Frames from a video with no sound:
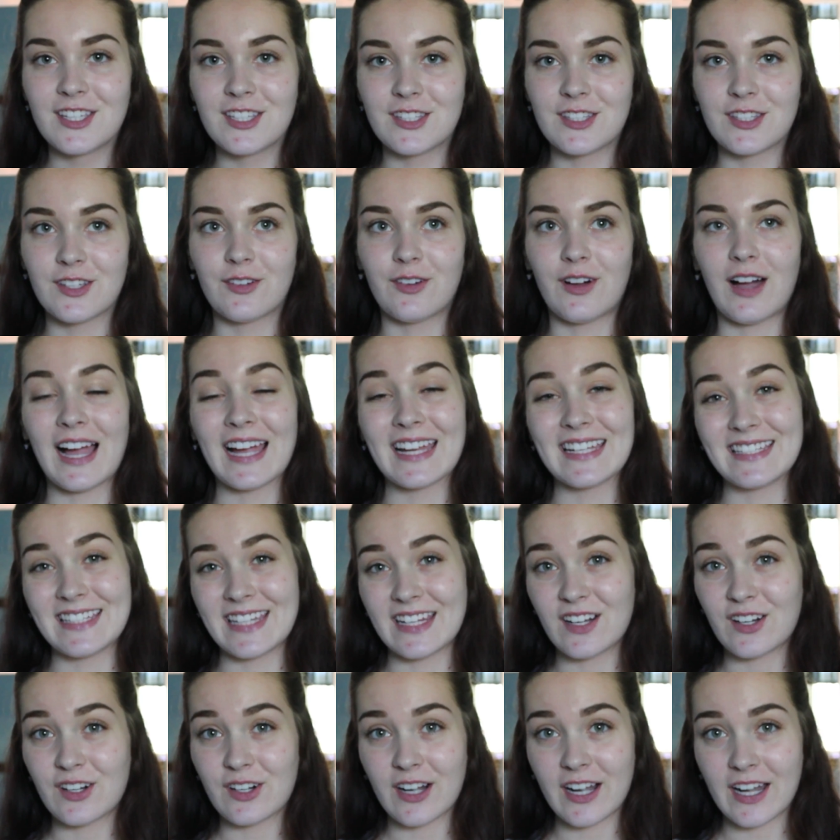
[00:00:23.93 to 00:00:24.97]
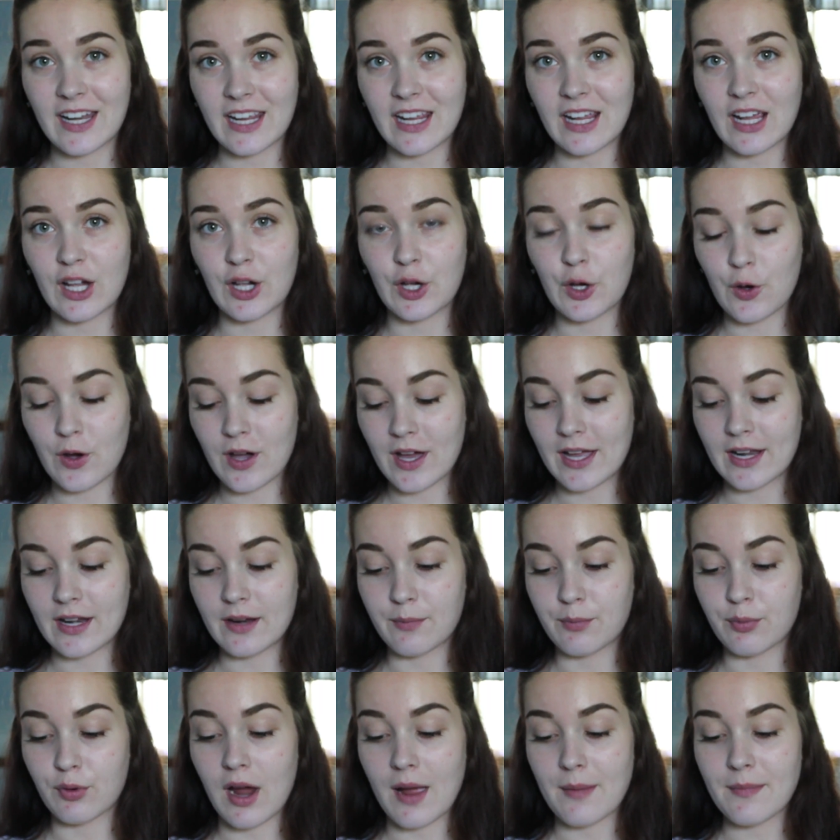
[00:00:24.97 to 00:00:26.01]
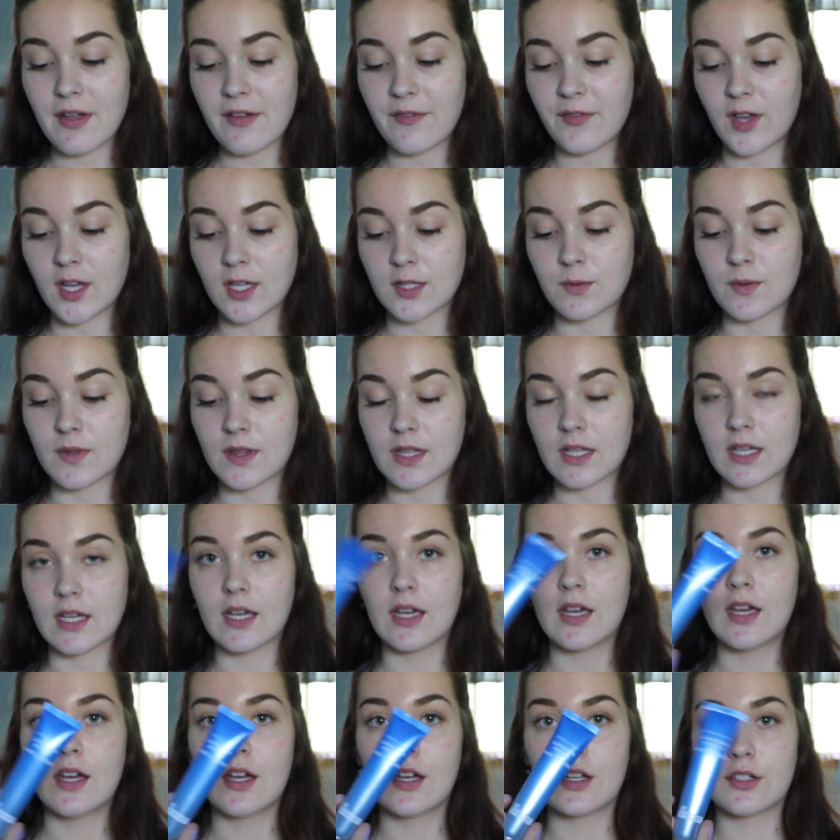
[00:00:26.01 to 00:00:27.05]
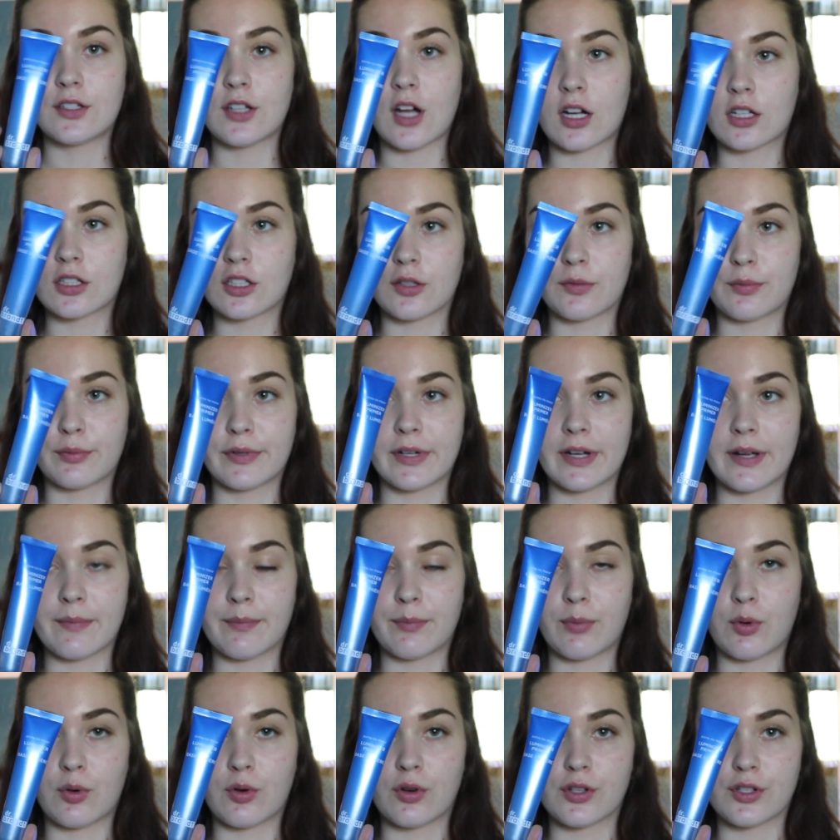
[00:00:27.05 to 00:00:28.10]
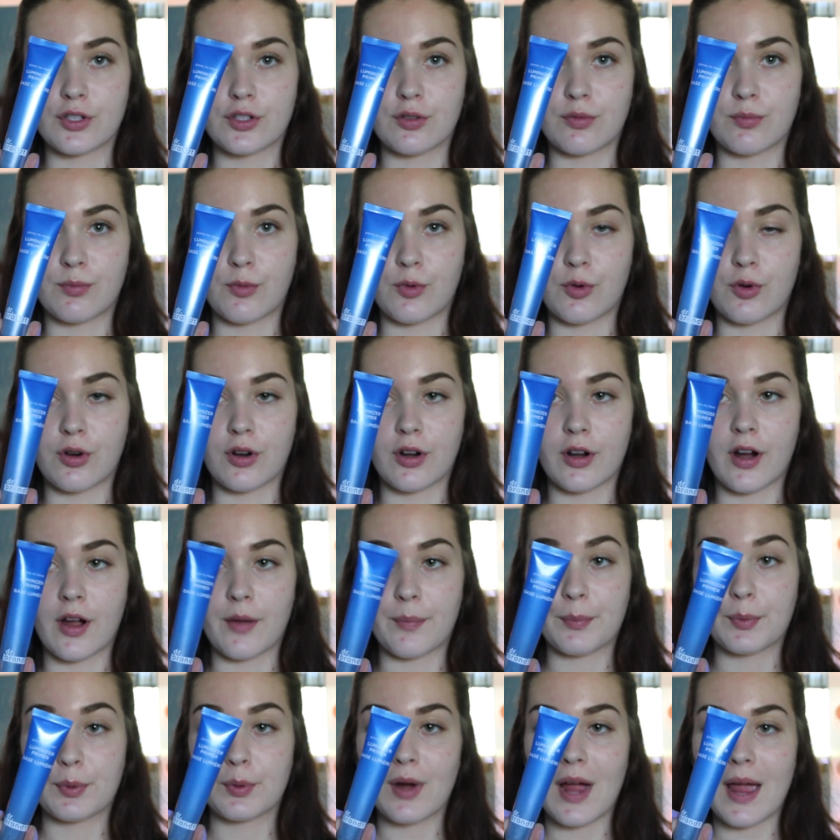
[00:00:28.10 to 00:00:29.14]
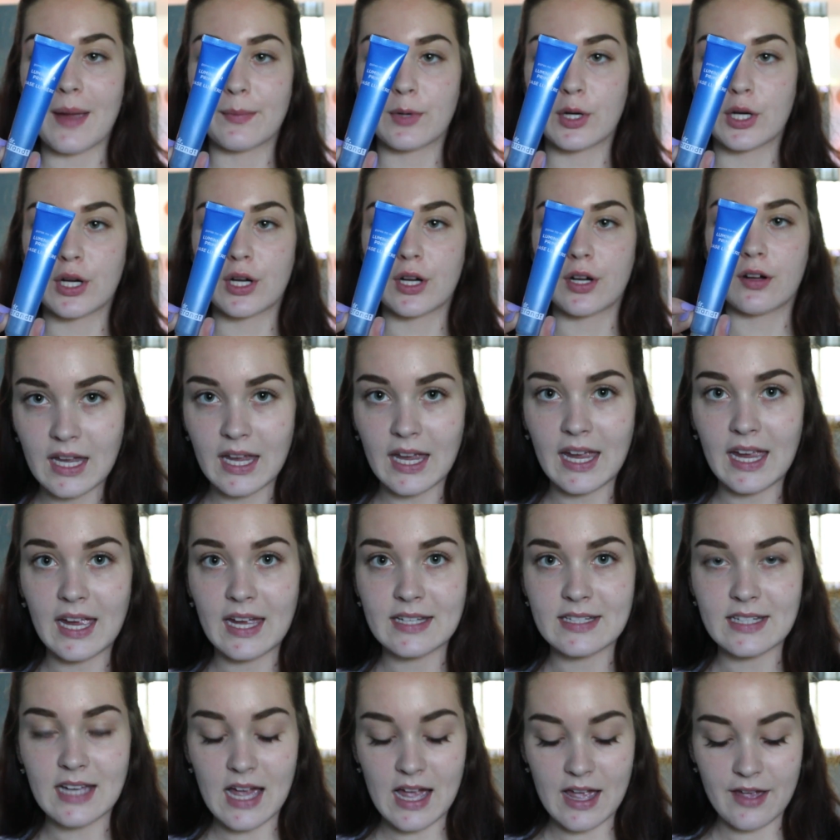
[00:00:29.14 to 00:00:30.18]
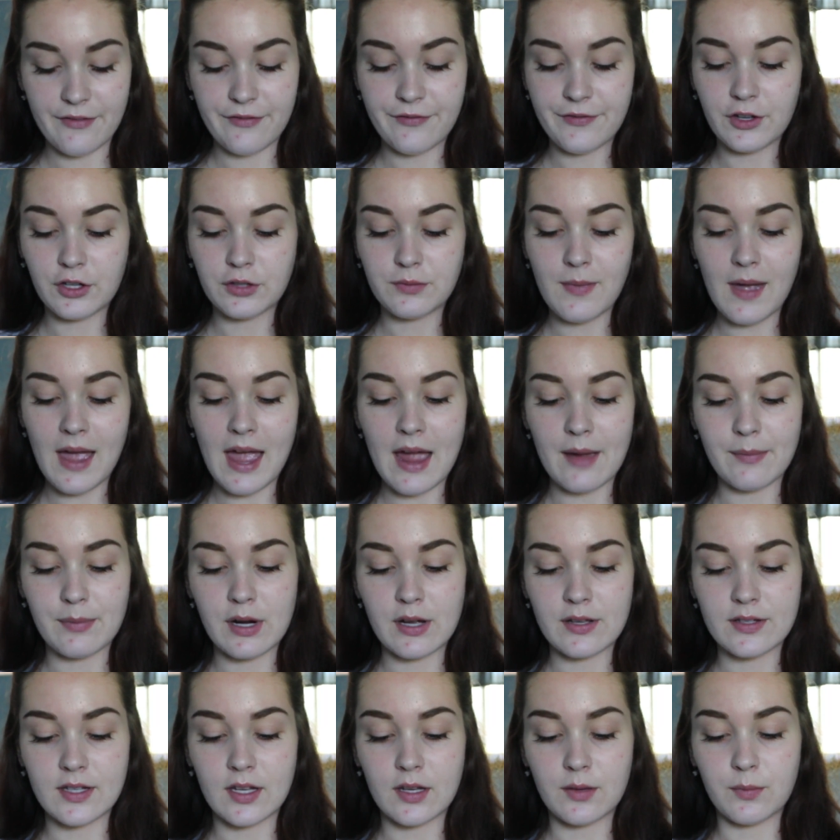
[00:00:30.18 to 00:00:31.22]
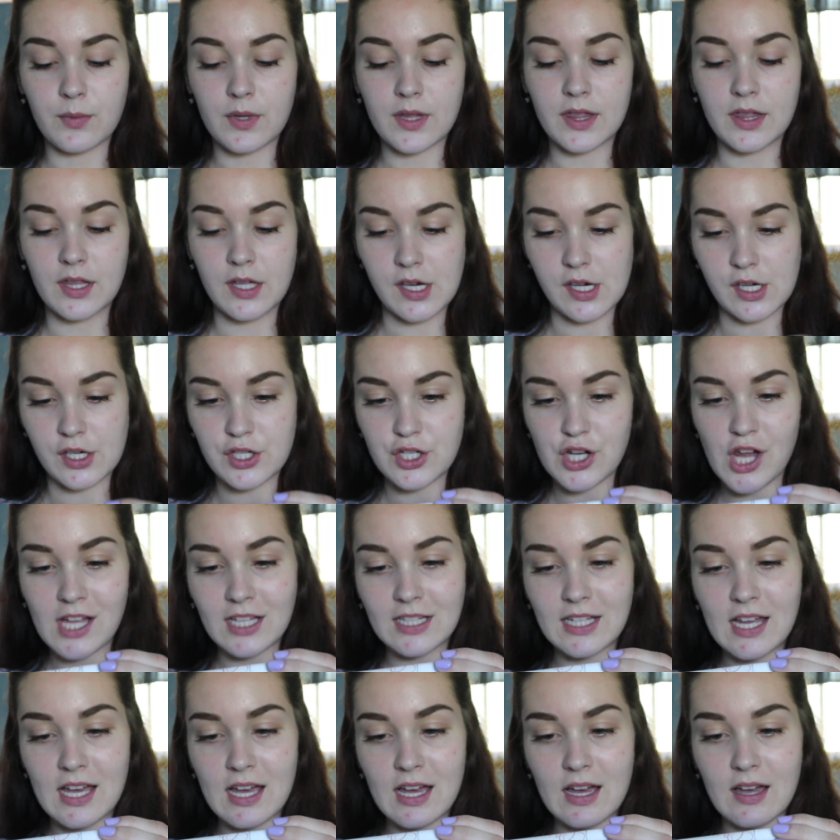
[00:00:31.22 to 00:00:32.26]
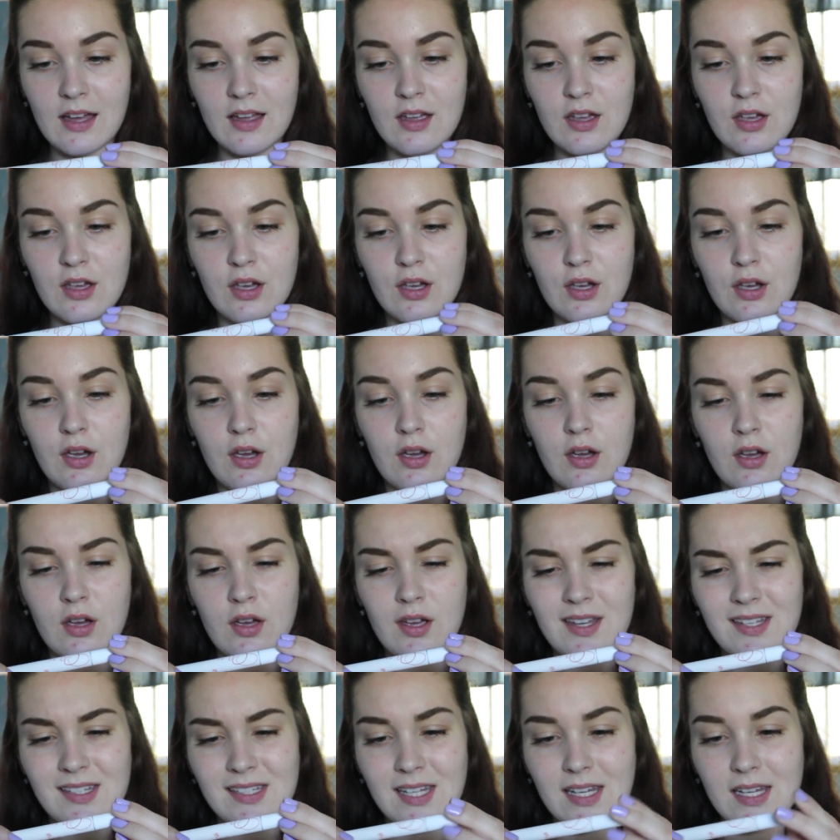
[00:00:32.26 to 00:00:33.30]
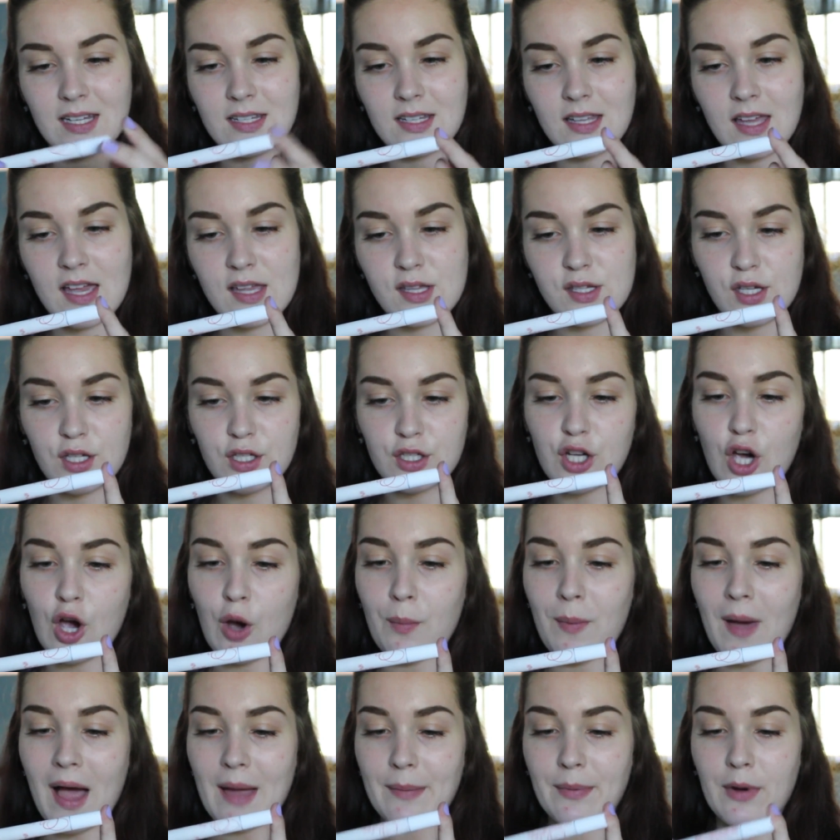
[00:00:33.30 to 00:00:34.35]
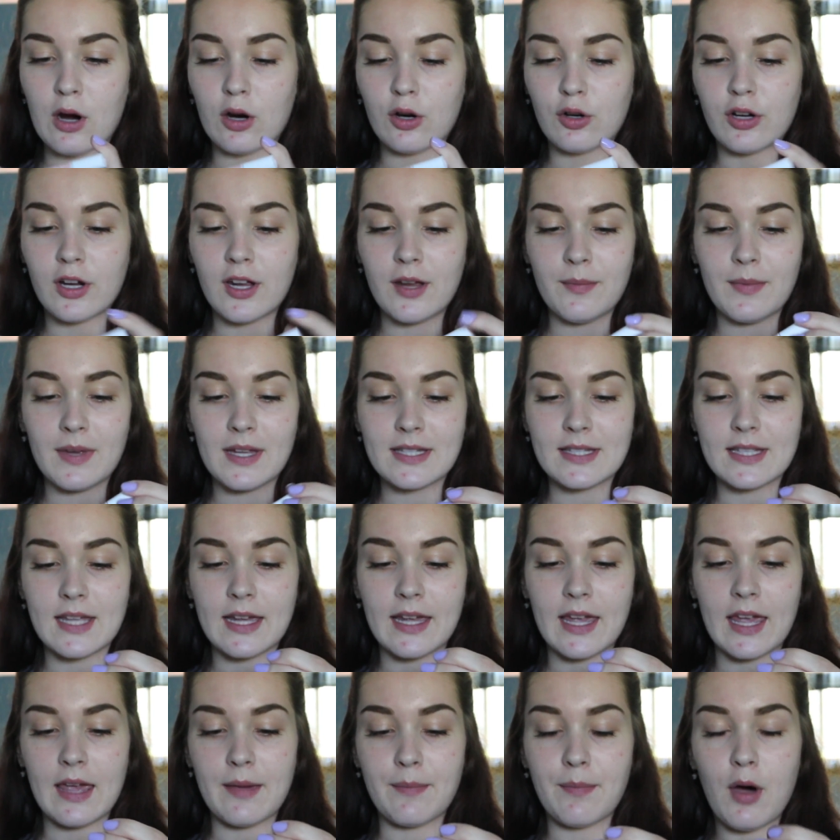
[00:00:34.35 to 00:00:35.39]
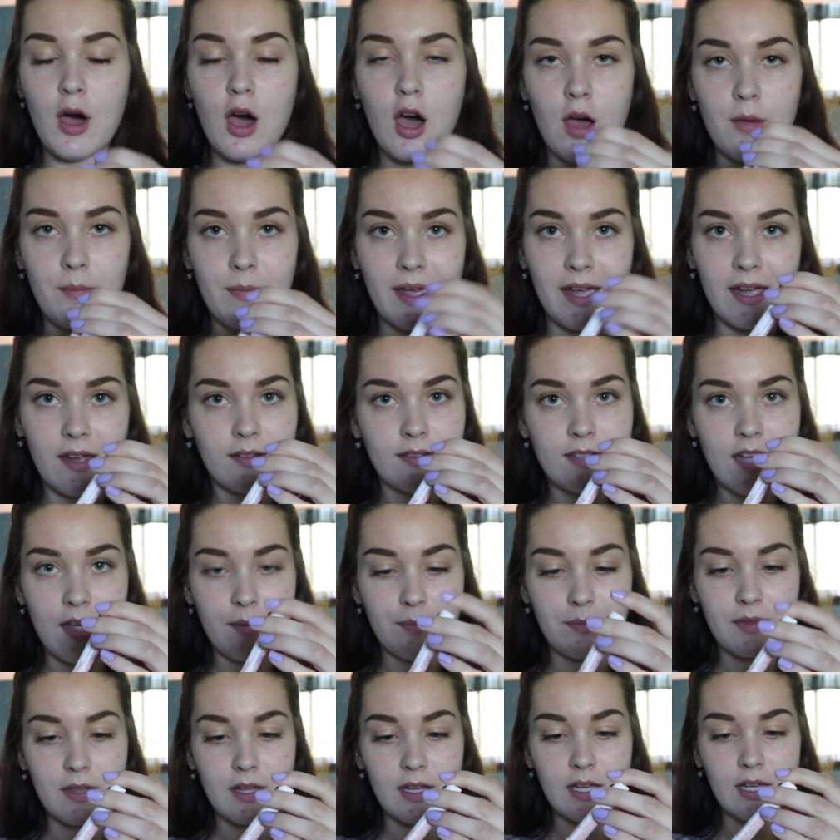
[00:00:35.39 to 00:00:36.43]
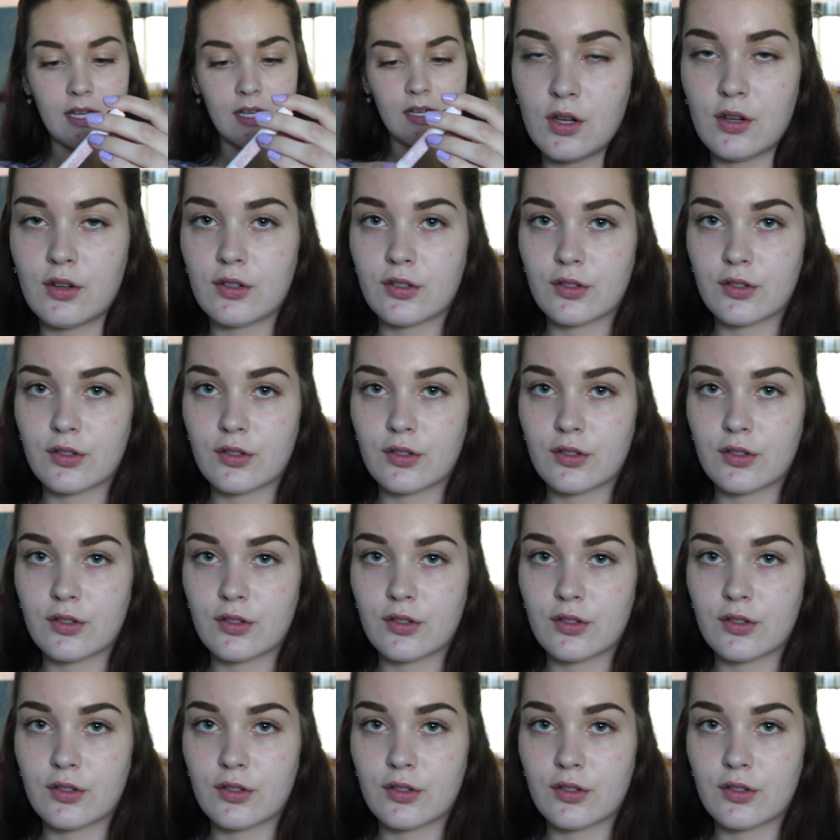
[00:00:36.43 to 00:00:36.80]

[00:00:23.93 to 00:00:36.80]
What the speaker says: So I did already go ahead and prime my face with the Dr. Brandt Pores No More primer, and I filled my eyebrows in with the Cella Tantalizing Taupe Eyebrow Cream. It's like a pomade type thingy.